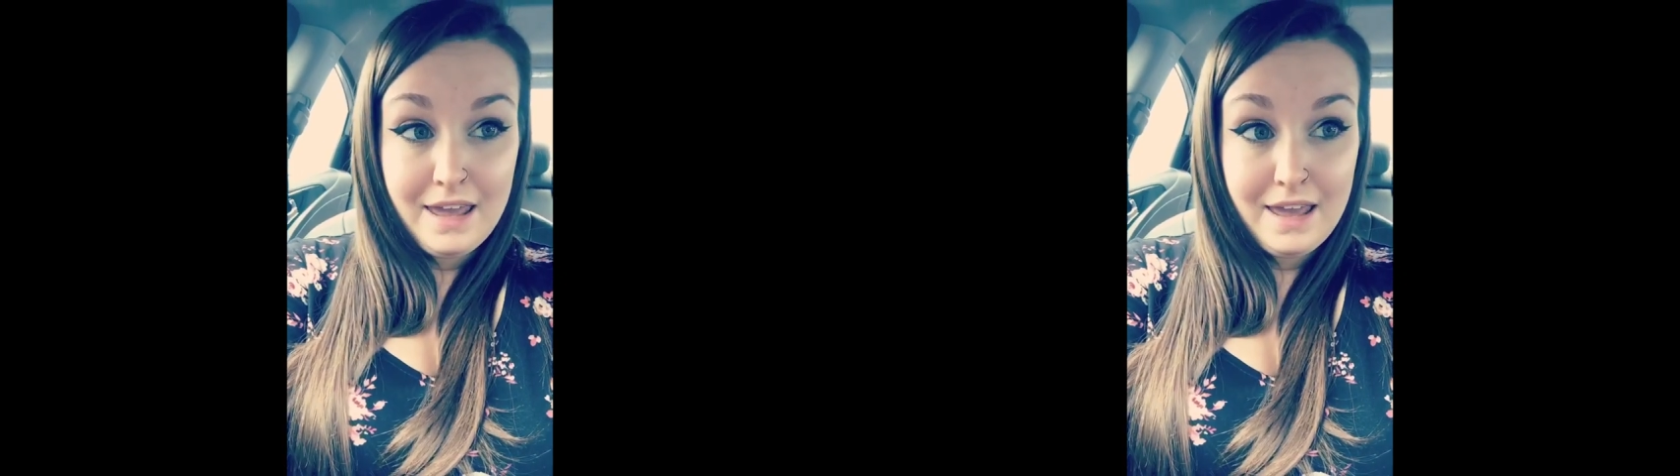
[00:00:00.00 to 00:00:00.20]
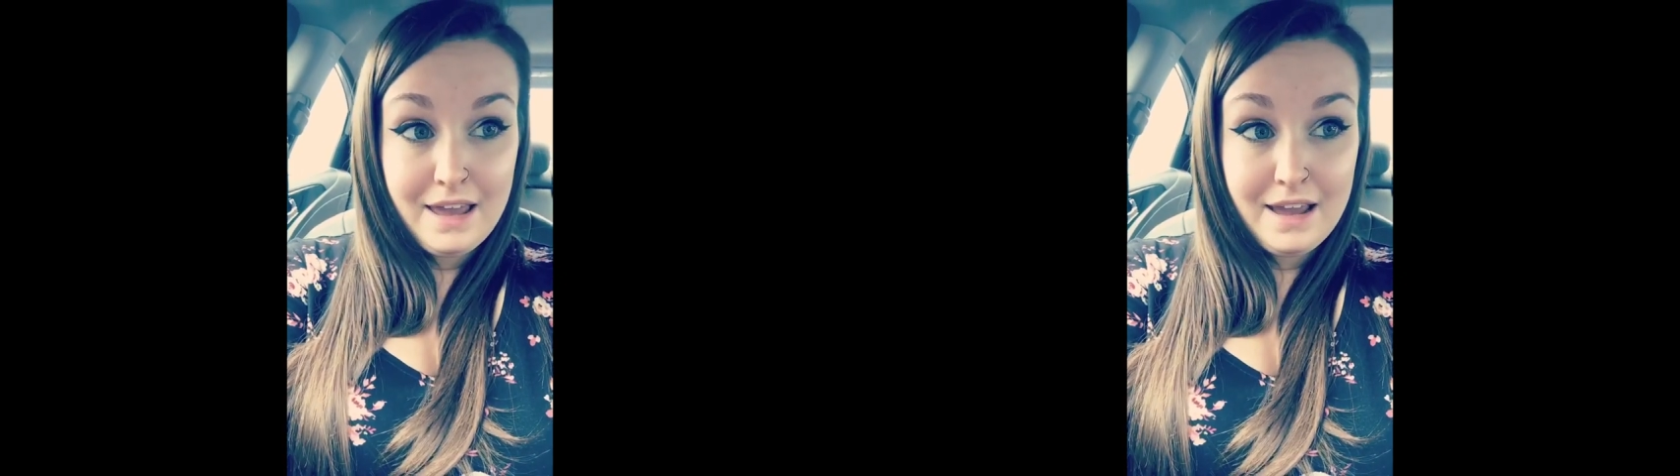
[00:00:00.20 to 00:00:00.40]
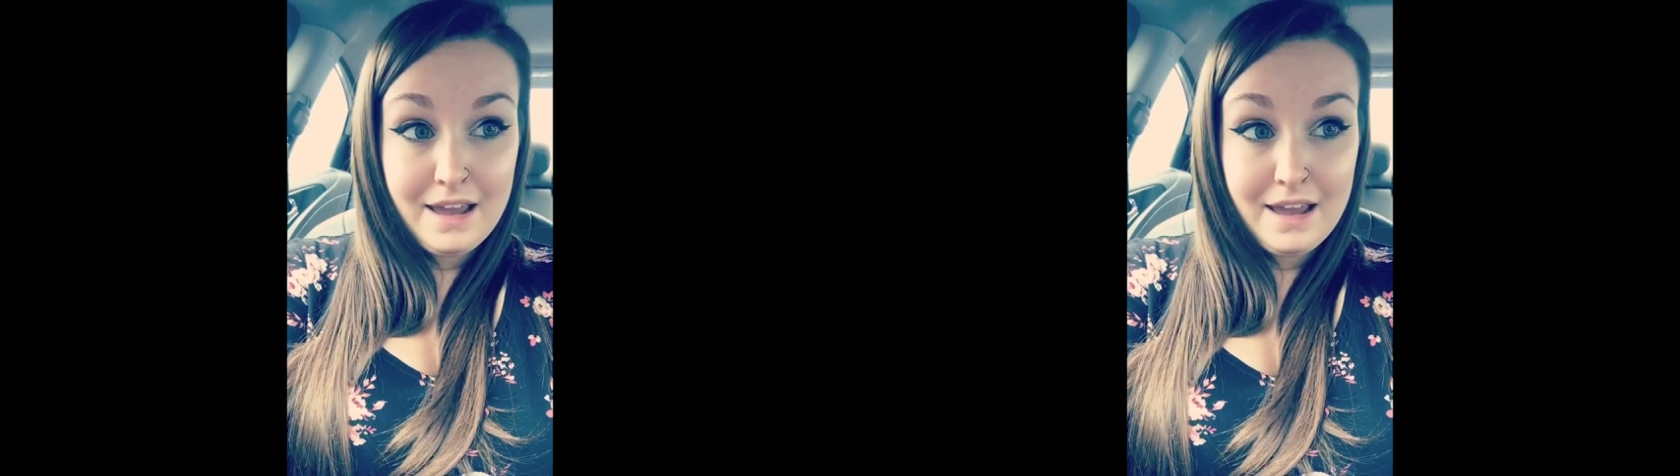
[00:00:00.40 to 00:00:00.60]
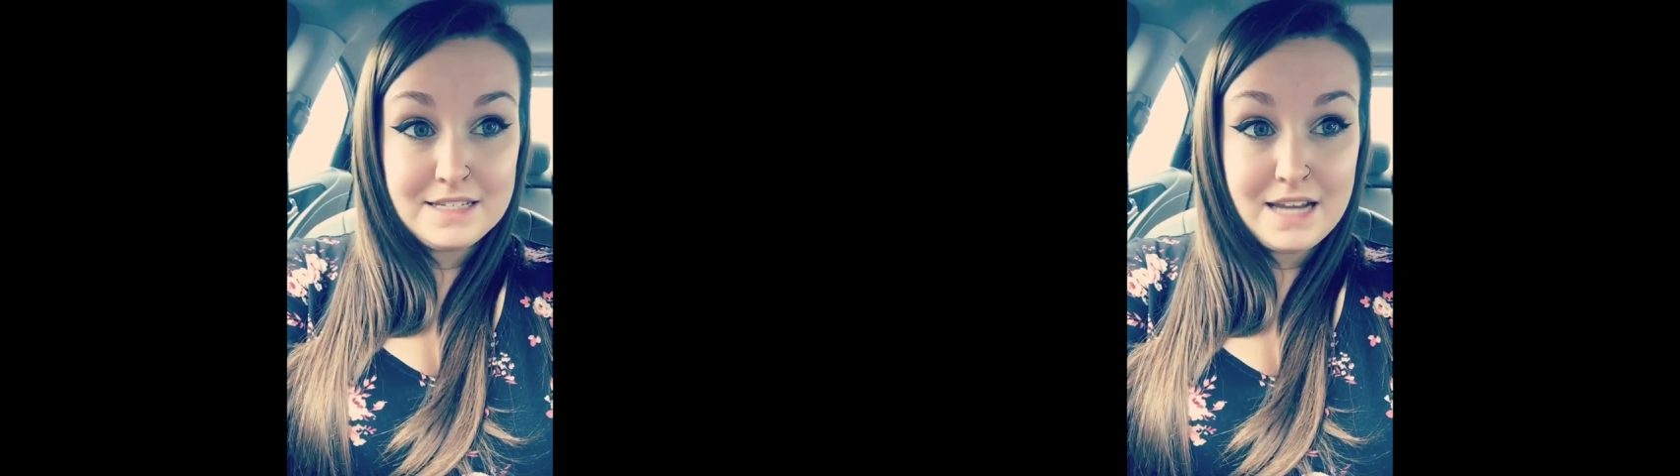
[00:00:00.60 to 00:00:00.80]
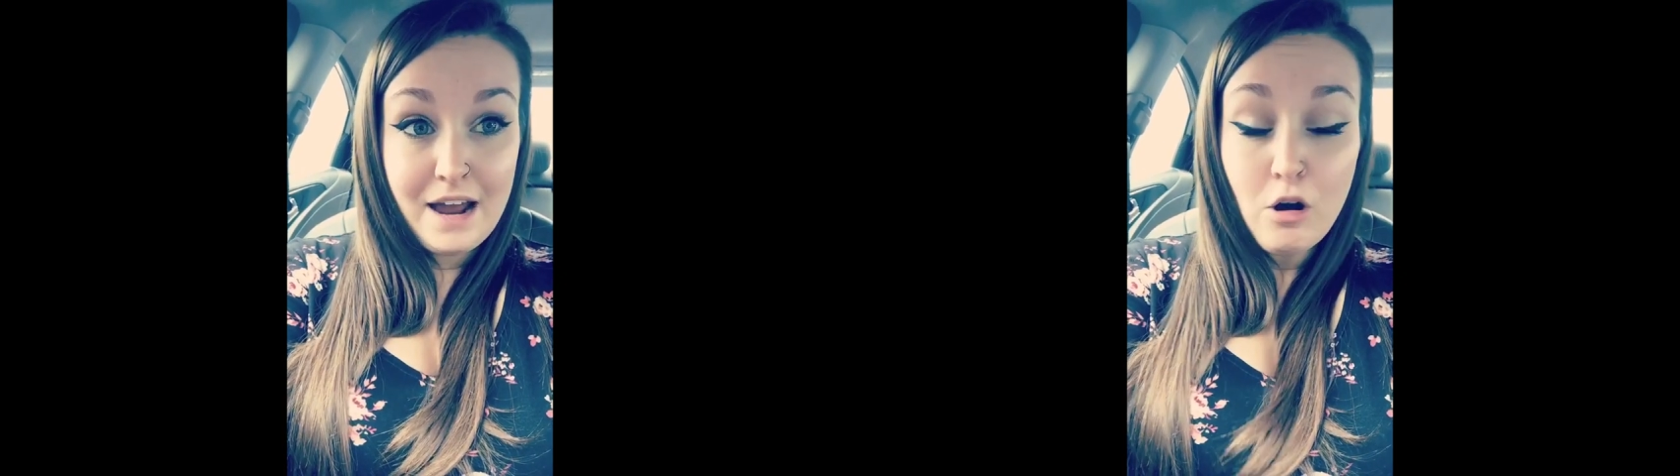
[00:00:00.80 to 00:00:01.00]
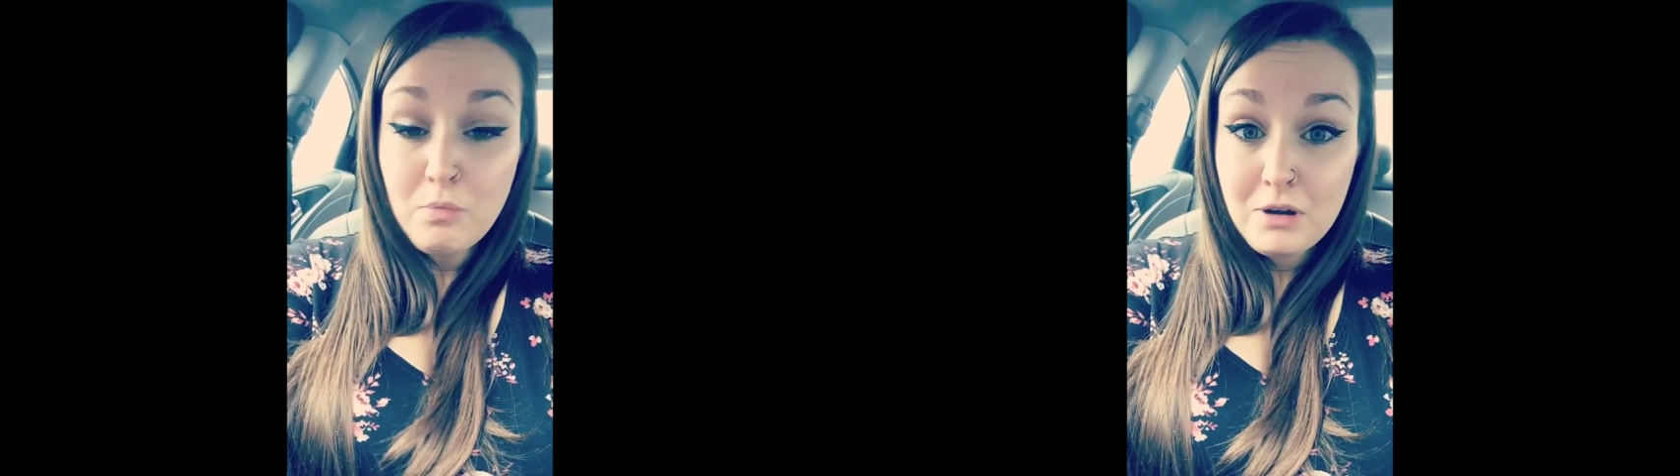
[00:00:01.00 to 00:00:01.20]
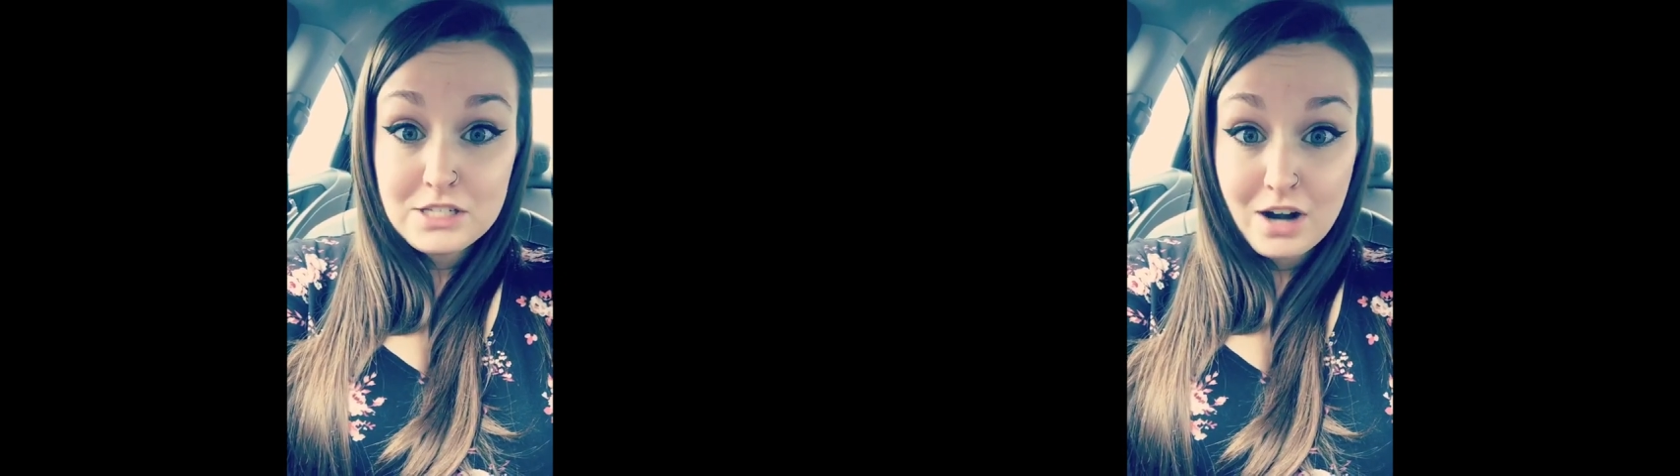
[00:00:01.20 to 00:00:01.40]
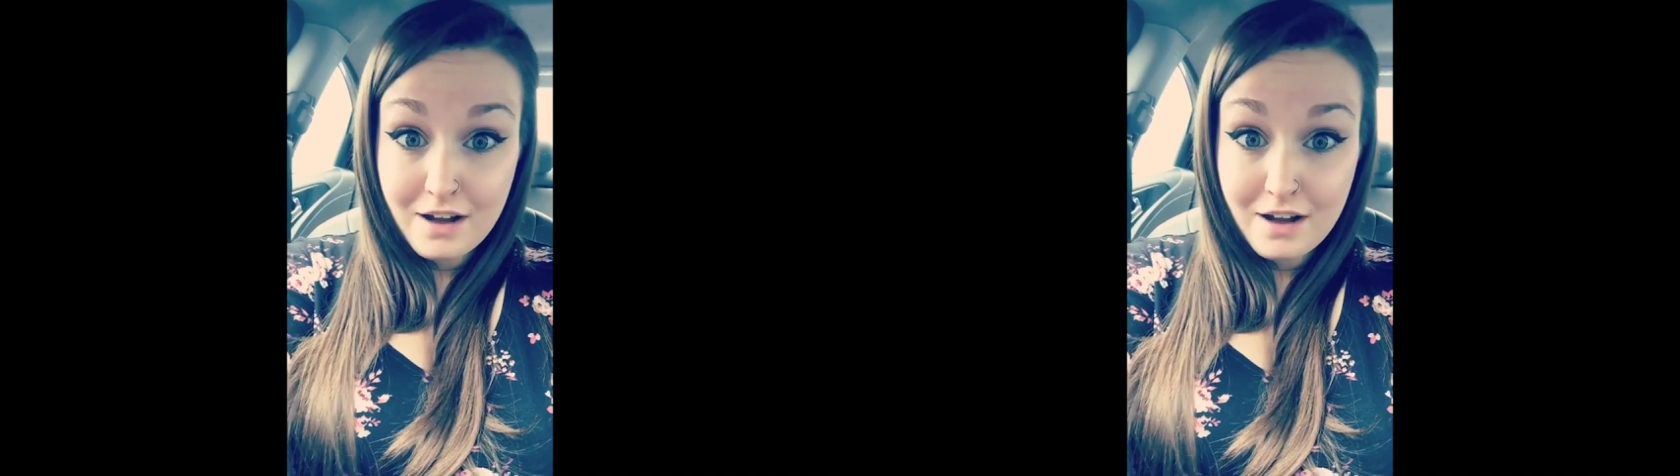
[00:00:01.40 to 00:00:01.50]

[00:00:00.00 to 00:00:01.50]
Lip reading: And I hope you guys are